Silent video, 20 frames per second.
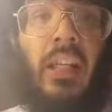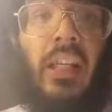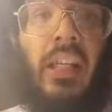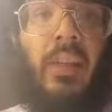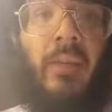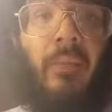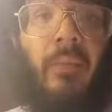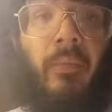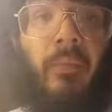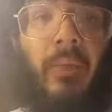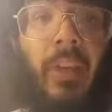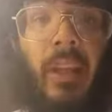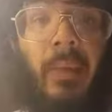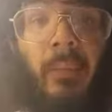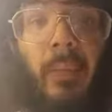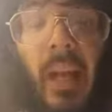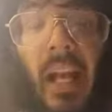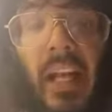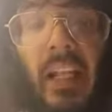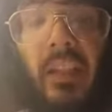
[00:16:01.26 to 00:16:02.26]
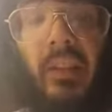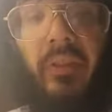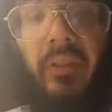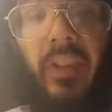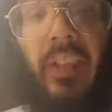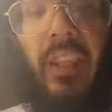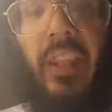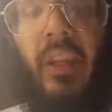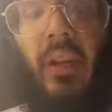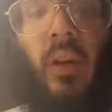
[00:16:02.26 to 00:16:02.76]
in past
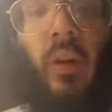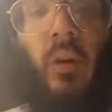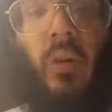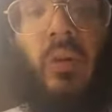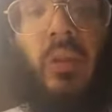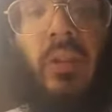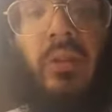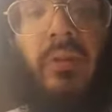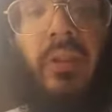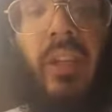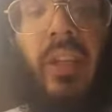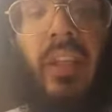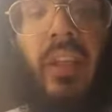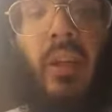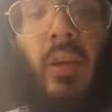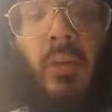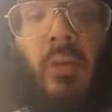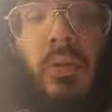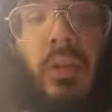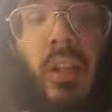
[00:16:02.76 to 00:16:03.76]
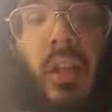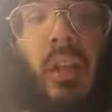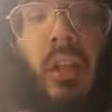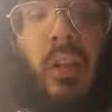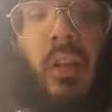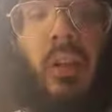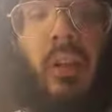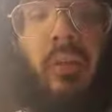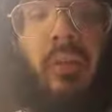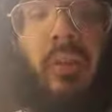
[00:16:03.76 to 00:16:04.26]
videos
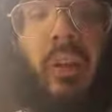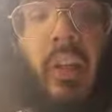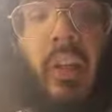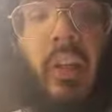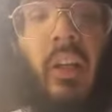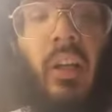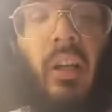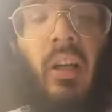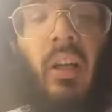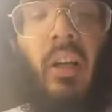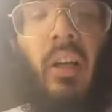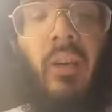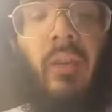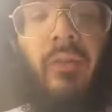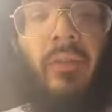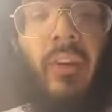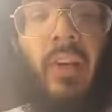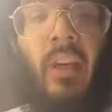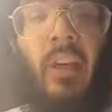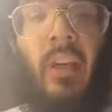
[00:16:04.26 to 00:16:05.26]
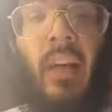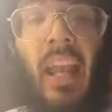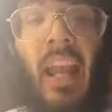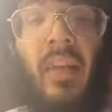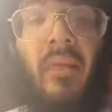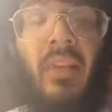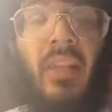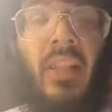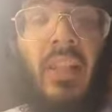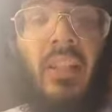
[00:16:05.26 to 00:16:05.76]
of
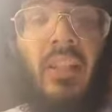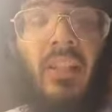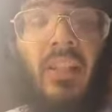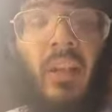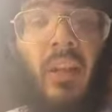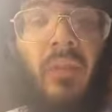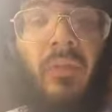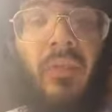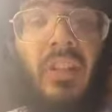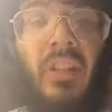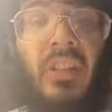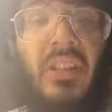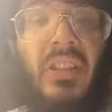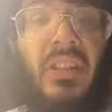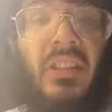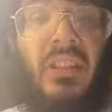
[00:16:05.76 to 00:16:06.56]
evidence of the